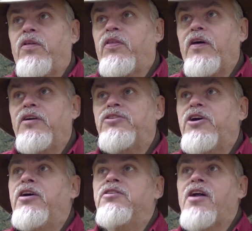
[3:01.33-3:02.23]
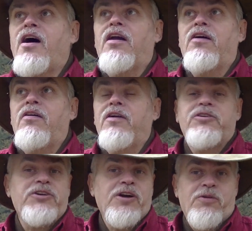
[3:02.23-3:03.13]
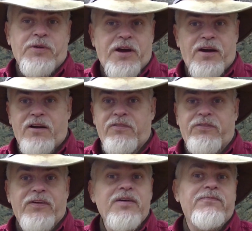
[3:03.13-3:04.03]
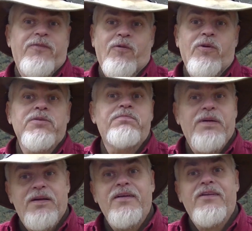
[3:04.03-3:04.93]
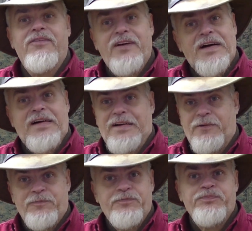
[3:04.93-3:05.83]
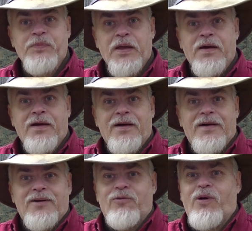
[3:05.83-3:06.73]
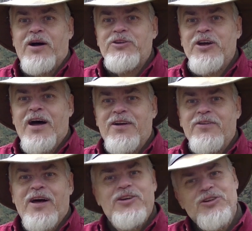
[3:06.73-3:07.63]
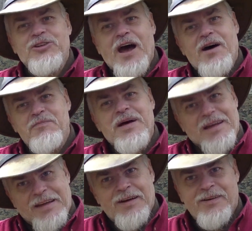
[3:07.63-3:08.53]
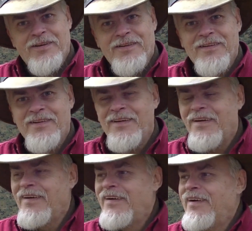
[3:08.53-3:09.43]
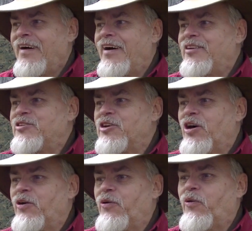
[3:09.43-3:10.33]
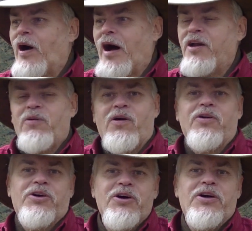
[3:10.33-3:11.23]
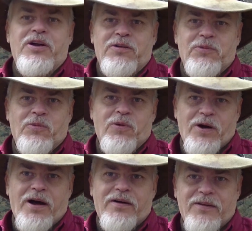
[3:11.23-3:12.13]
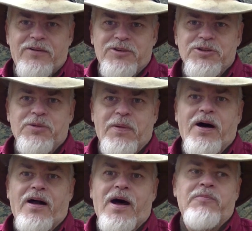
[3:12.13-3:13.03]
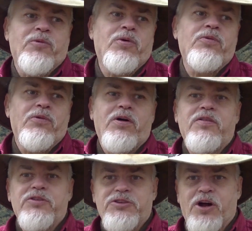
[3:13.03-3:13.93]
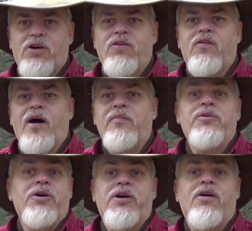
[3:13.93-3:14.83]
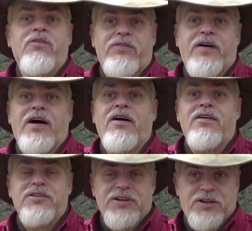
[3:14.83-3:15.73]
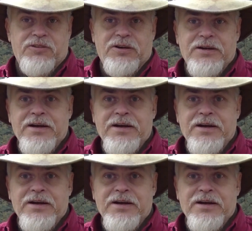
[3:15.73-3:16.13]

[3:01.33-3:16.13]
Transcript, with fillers: of the things she has not learned and she don't care a flip for is building a fire why she got to do that she's got me and so I do all the cooking when we're out there just about I'm the one running the stove or I'm cooking on a fire etc